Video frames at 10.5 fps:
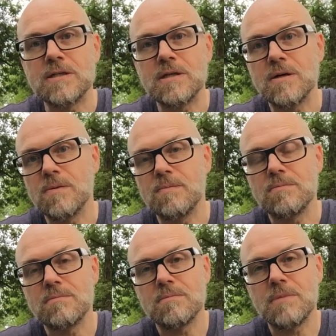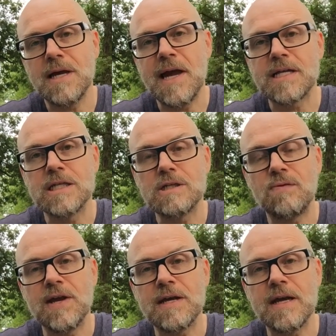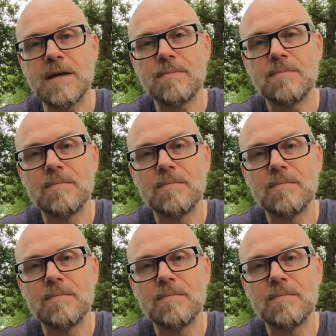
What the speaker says: So my ex is thinking